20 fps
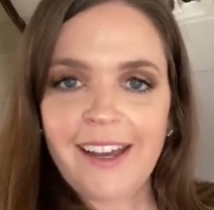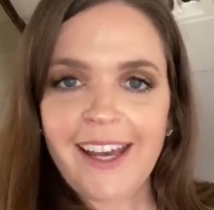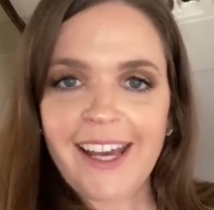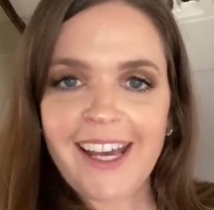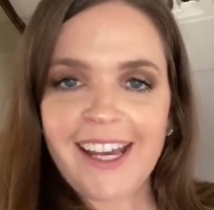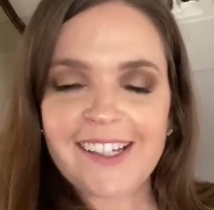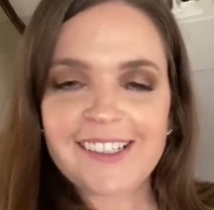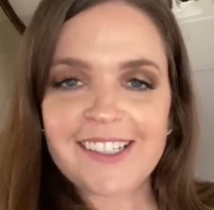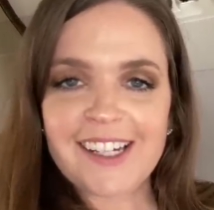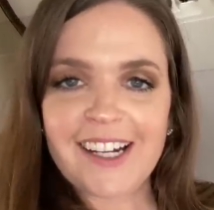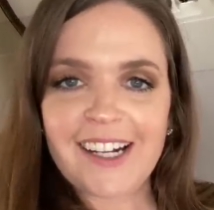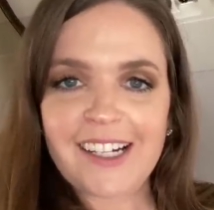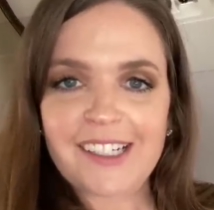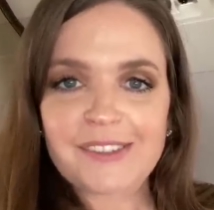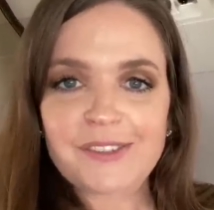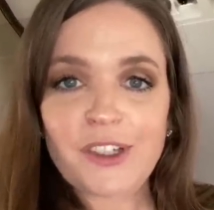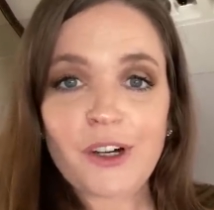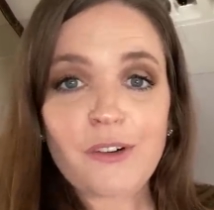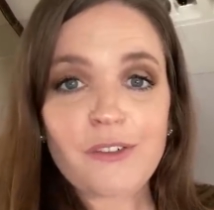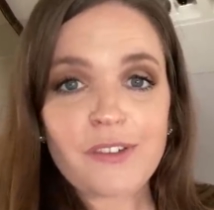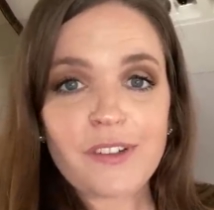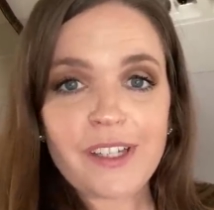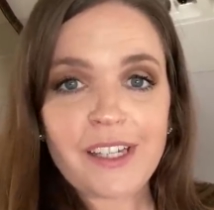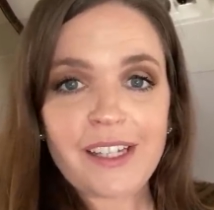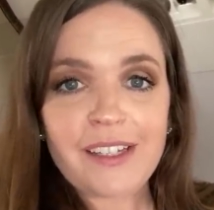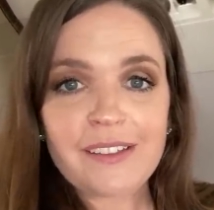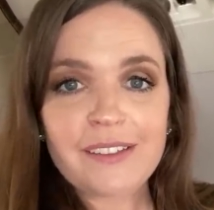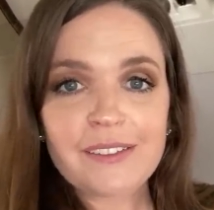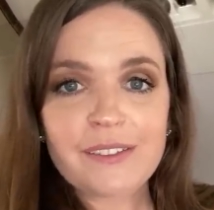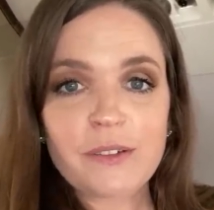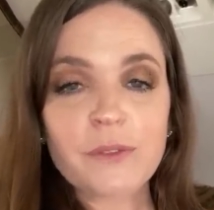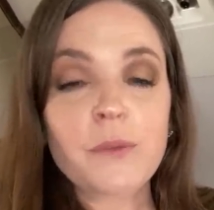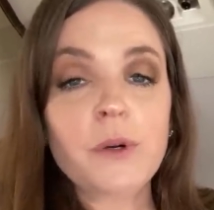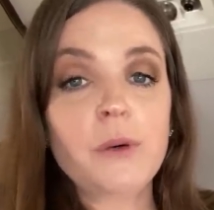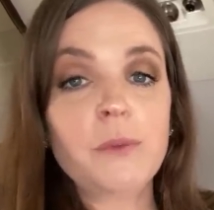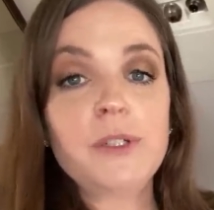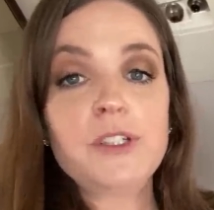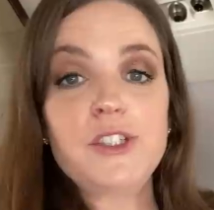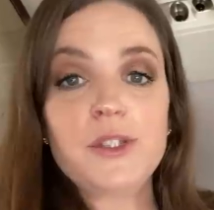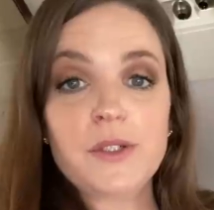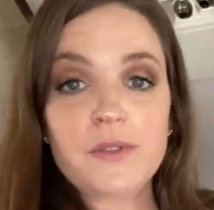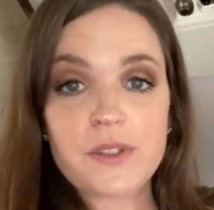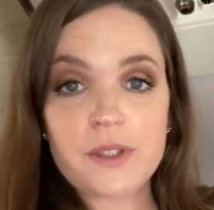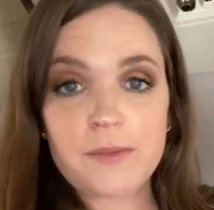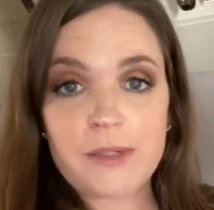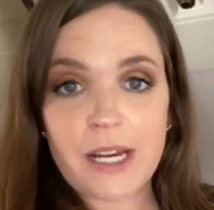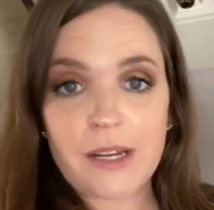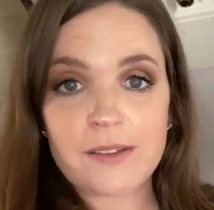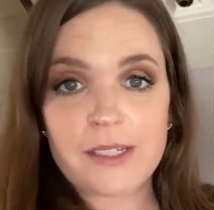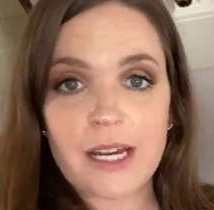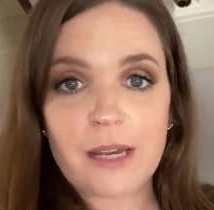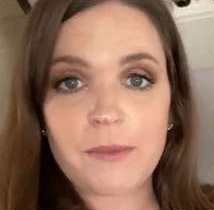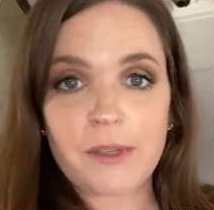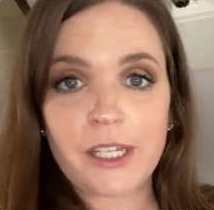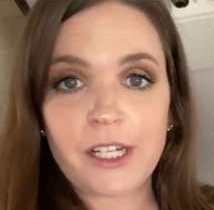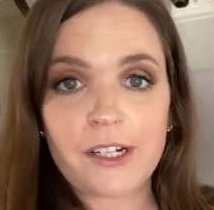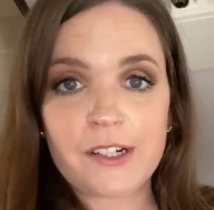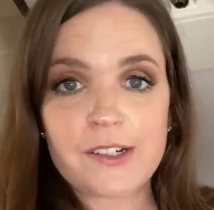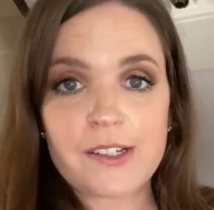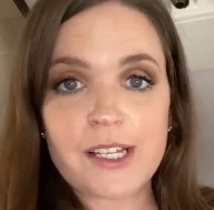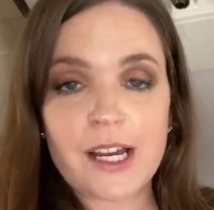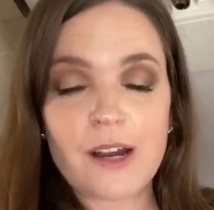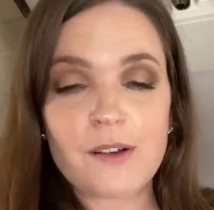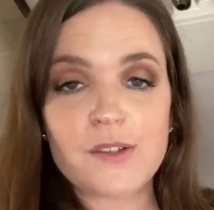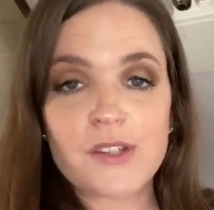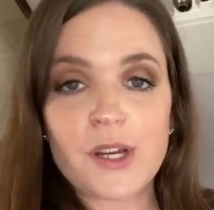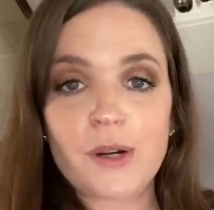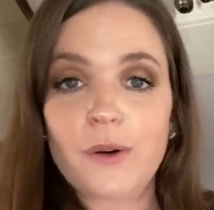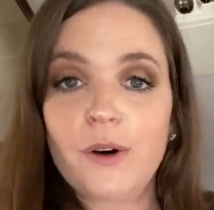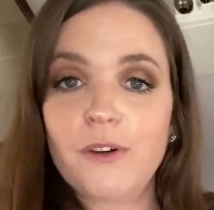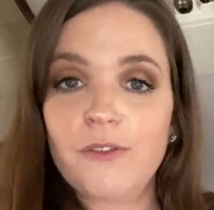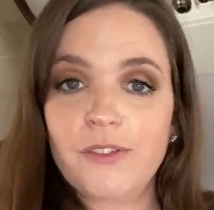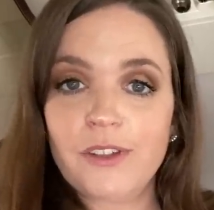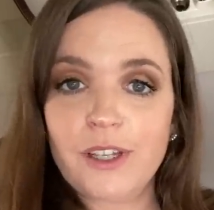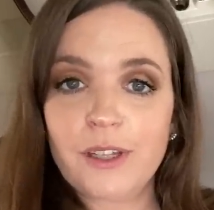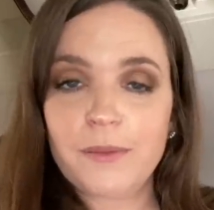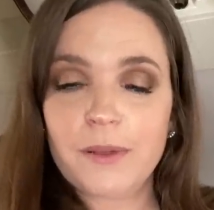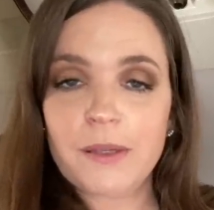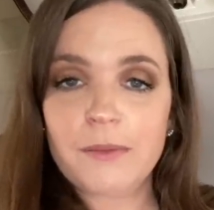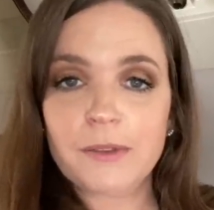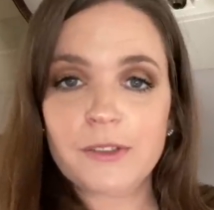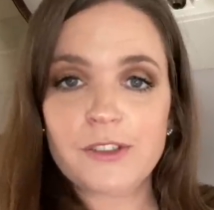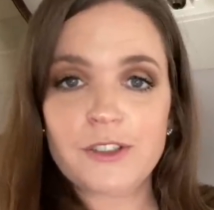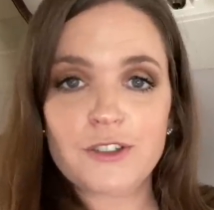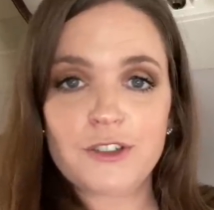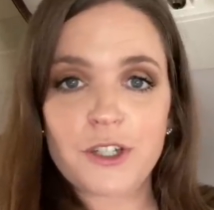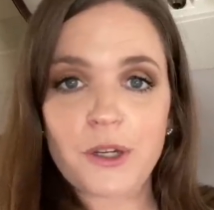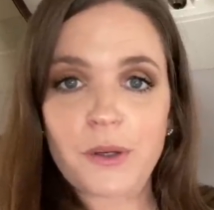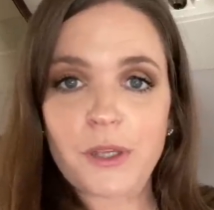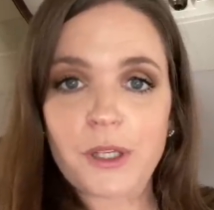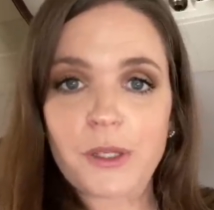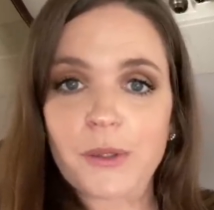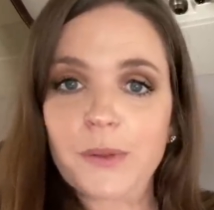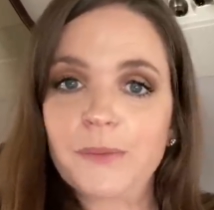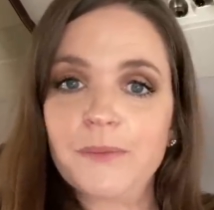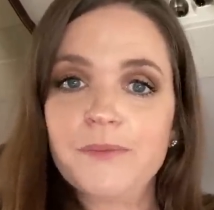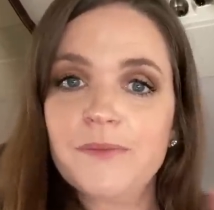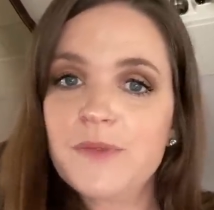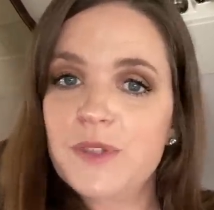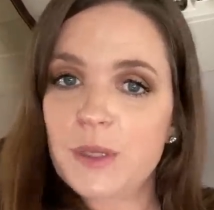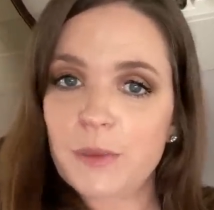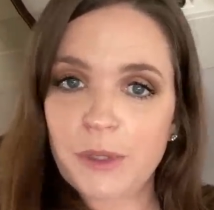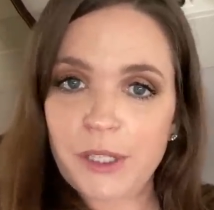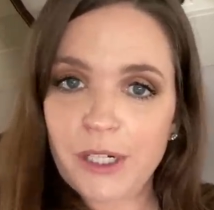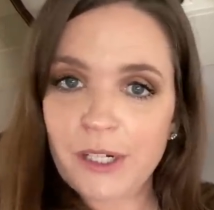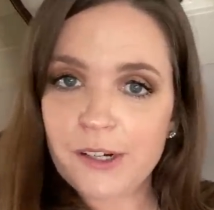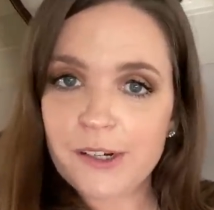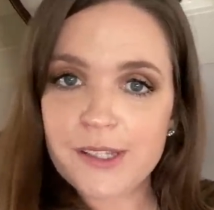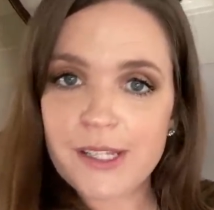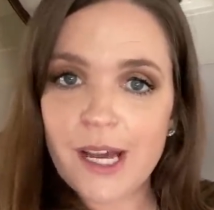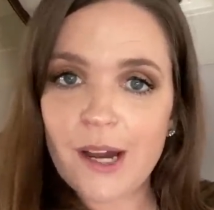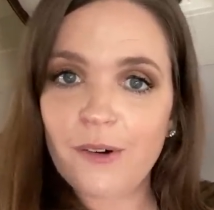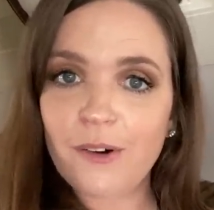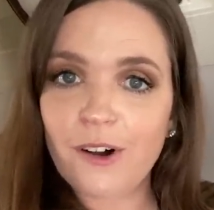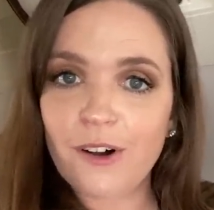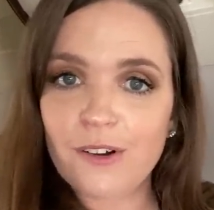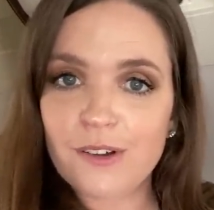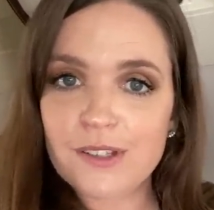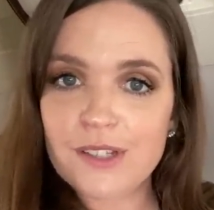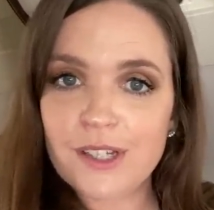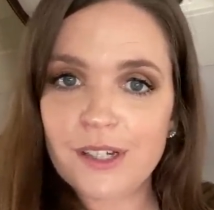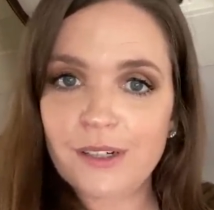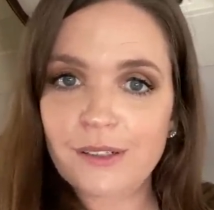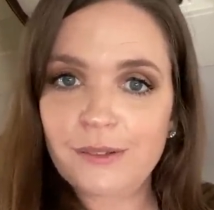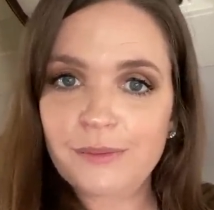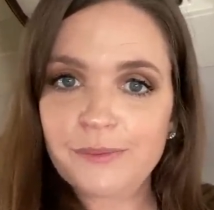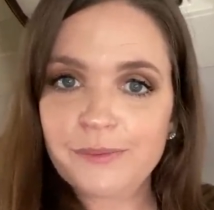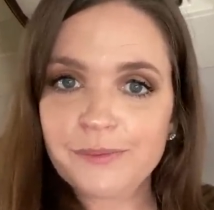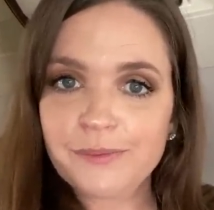And uh, hopefully, well, we do have some downtime in Curacao, so hopefully I'll be able to show you some Curacao also.